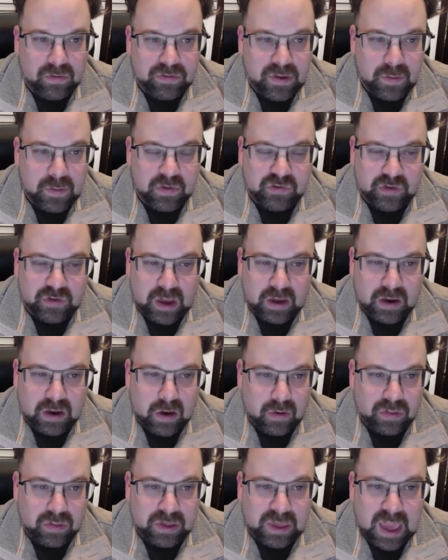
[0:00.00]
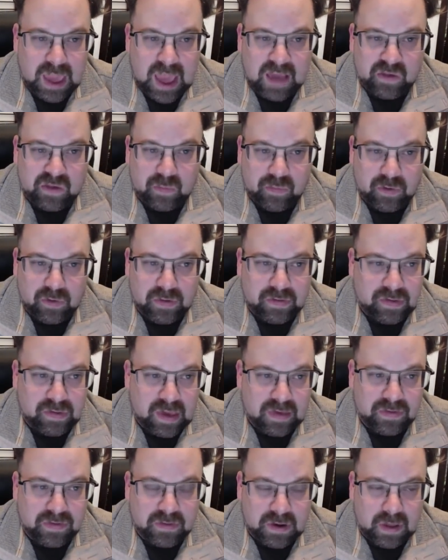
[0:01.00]
Tymoshenko, the gas
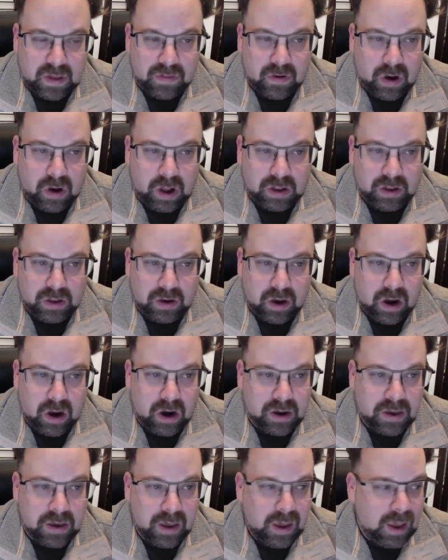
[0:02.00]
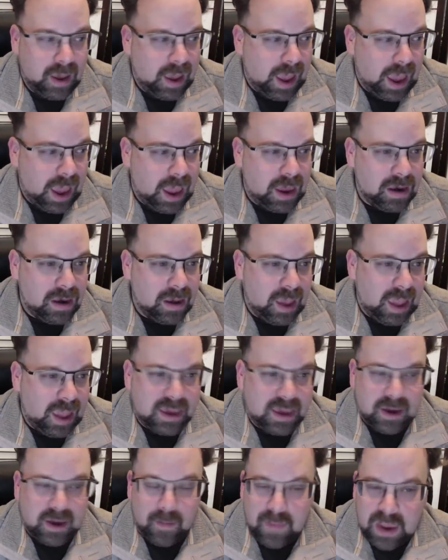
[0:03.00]
princess, another oligarch, and a
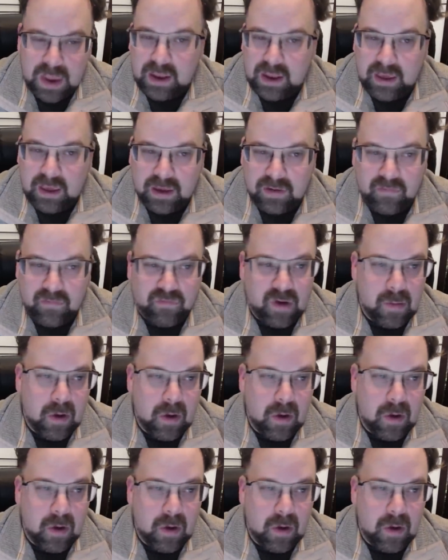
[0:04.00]
comedian from